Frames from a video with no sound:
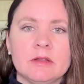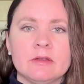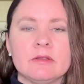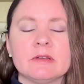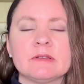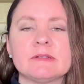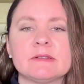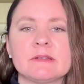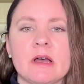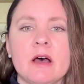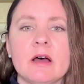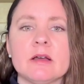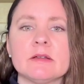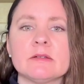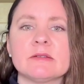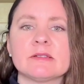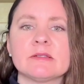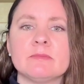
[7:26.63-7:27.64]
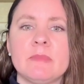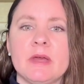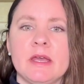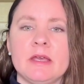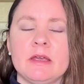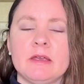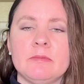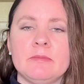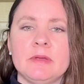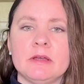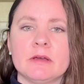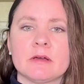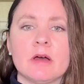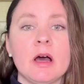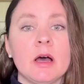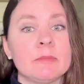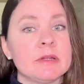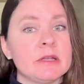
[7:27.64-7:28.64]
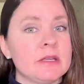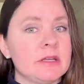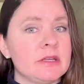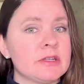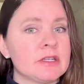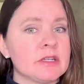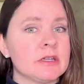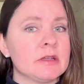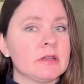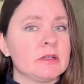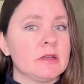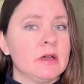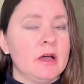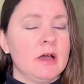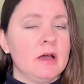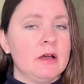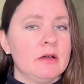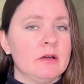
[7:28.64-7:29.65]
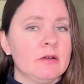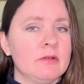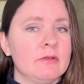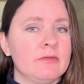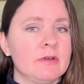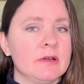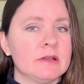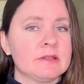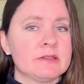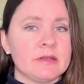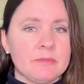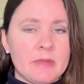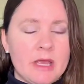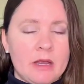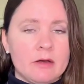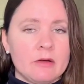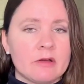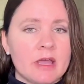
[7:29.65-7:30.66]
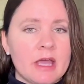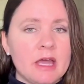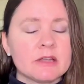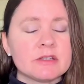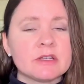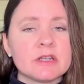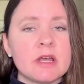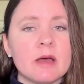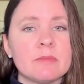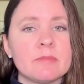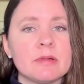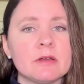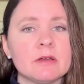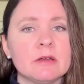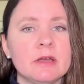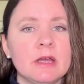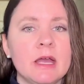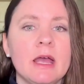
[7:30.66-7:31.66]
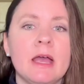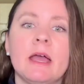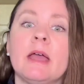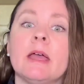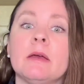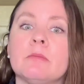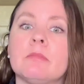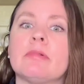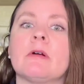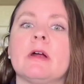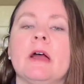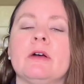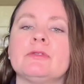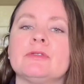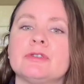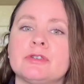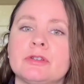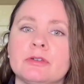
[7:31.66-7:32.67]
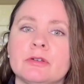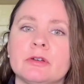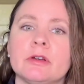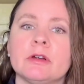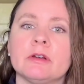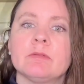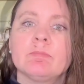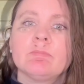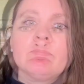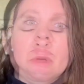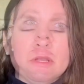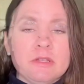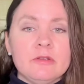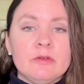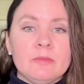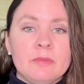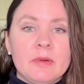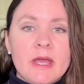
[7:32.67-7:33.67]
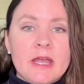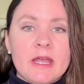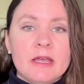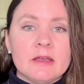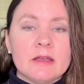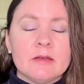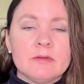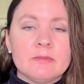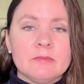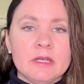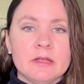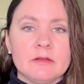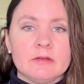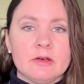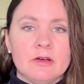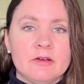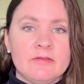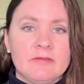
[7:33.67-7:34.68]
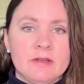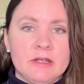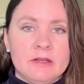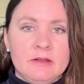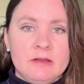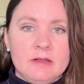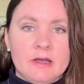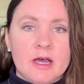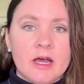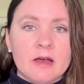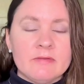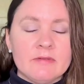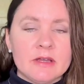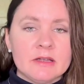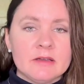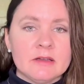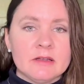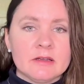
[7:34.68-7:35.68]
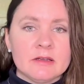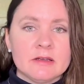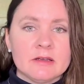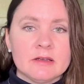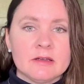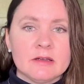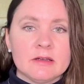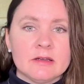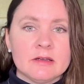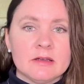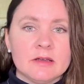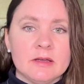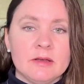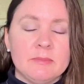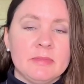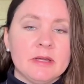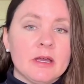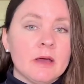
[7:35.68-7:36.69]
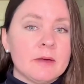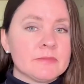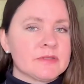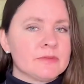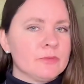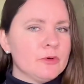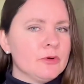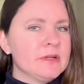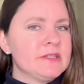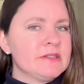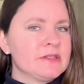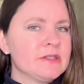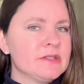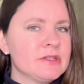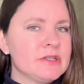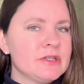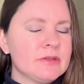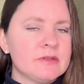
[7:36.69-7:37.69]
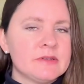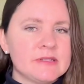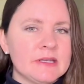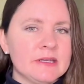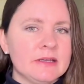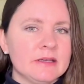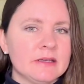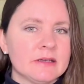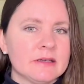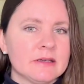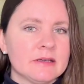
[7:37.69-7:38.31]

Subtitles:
The sauce may be a combination of tomato ketchup and brown sugar. When you bake meatloaf in the oven, it becomes moist and juicy,